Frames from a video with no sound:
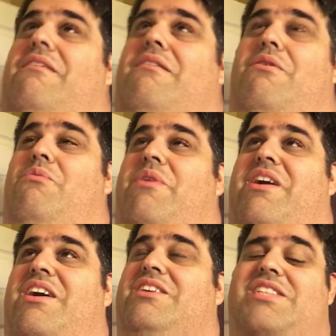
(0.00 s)
oh my
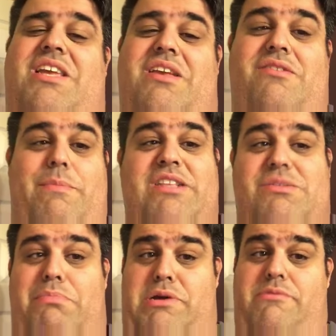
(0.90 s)
gosh, he's about to
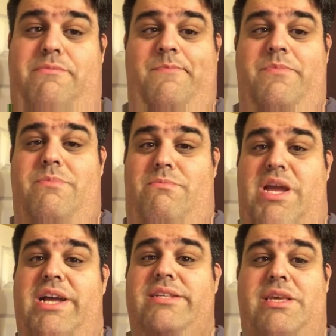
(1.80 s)
blow. Guys,